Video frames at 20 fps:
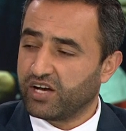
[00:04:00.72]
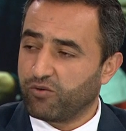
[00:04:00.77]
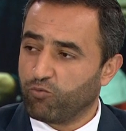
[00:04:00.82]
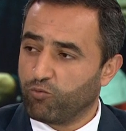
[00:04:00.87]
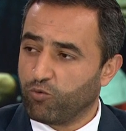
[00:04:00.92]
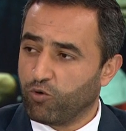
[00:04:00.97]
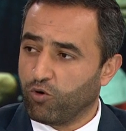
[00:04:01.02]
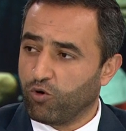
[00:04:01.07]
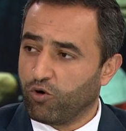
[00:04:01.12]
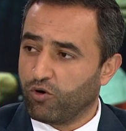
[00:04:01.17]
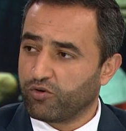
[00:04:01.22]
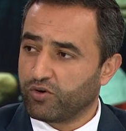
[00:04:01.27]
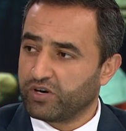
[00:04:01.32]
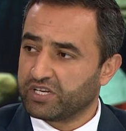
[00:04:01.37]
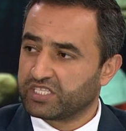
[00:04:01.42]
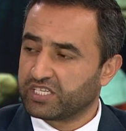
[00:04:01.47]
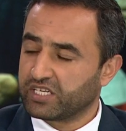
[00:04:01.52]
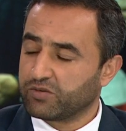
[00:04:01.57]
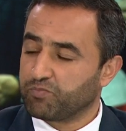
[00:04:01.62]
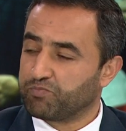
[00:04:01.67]
war.
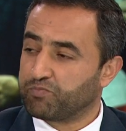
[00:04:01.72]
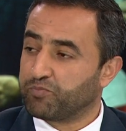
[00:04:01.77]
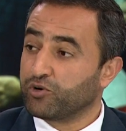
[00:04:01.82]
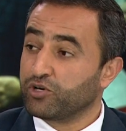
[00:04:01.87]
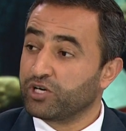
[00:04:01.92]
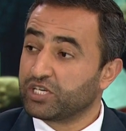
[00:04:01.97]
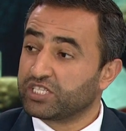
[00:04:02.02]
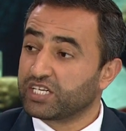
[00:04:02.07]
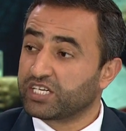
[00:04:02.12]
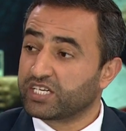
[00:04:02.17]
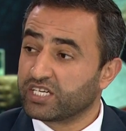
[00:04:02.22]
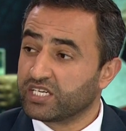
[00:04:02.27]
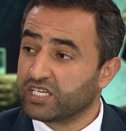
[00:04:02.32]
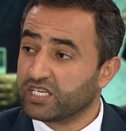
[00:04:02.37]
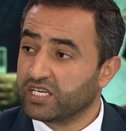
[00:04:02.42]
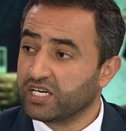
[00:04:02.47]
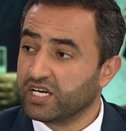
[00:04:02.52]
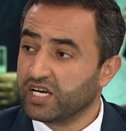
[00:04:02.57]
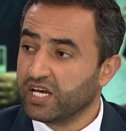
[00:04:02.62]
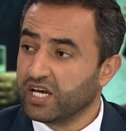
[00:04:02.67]
It's a
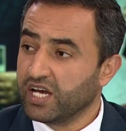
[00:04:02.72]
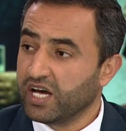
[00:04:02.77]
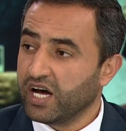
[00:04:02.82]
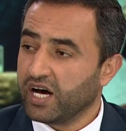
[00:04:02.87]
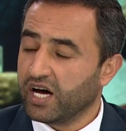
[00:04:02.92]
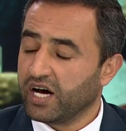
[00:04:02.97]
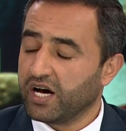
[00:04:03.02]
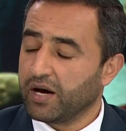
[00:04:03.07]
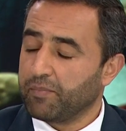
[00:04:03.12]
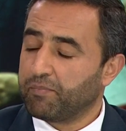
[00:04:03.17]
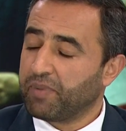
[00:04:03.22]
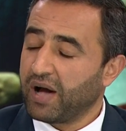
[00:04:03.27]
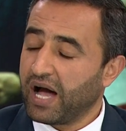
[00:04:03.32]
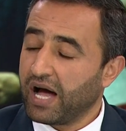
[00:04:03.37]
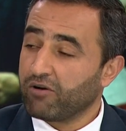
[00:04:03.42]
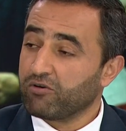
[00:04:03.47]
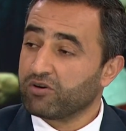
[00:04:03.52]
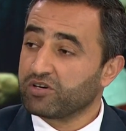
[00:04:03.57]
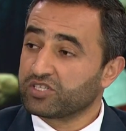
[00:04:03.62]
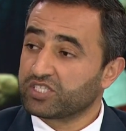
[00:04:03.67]
political
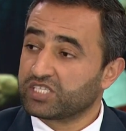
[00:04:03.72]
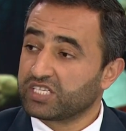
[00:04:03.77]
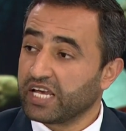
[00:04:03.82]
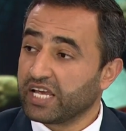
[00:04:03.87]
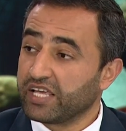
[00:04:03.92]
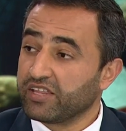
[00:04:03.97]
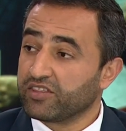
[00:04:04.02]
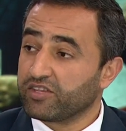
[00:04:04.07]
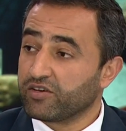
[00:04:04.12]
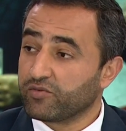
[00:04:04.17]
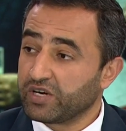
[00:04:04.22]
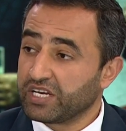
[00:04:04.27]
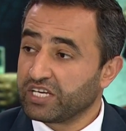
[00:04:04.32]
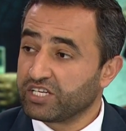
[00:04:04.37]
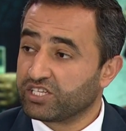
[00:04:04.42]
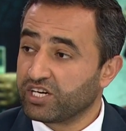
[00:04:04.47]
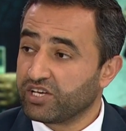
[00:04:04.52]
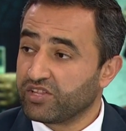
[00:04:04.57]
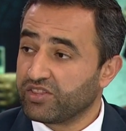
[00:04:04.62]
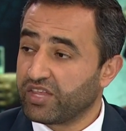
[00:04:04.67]
powers in the
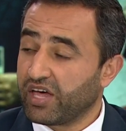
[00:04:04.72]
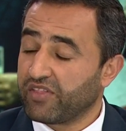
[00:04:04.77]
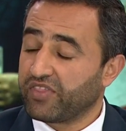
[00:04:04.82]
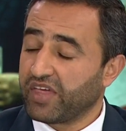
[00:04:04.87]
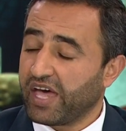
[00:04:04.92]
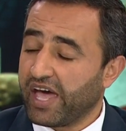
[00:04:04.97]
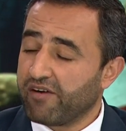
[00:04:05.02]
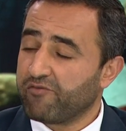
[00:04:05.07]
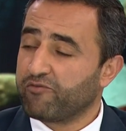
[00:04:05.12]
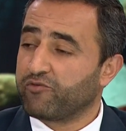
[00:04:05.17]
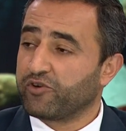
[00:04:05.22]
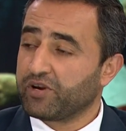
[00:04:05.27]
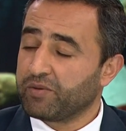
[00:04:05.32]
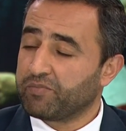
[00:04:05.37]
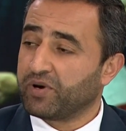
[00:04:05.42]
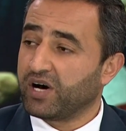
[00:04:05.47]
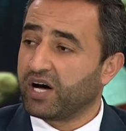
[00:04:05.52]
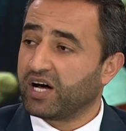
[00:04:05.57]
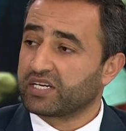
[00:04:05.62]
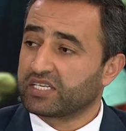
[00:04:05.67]
region that every
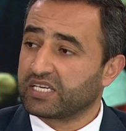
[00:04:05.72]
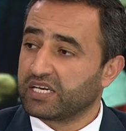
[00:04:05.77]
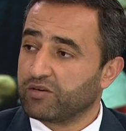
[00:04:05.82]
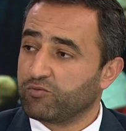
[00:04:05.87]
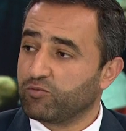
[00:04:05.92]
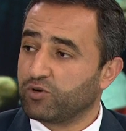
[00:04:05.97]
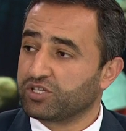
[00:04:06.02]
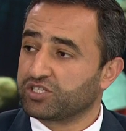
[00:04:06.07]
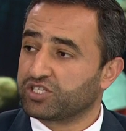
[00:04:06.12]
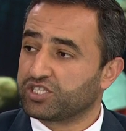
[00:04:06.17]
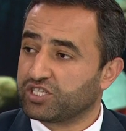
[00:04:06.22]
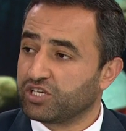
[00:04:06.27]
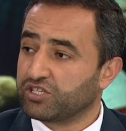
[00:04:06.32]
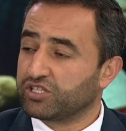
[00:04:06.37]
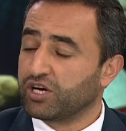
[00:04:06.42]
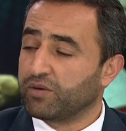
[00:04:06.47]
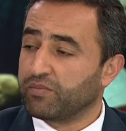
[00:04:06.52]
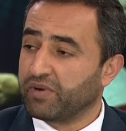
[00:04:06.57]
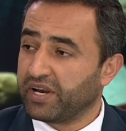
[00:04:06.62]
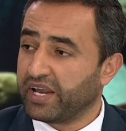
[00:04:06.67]
party wants to
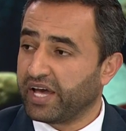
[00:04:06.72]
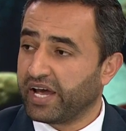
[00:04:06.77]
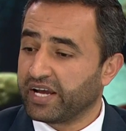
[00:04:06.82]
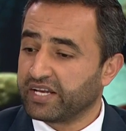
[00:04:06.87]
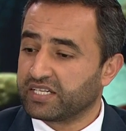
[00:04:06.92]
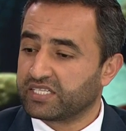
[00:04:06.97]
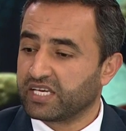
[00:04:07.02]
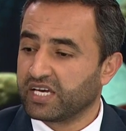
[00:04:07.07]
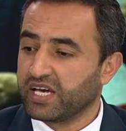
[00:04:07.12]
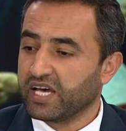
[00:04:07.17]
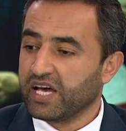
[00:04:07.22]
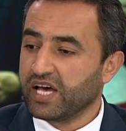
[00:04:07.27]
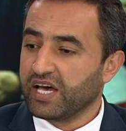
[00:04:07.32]
dominate.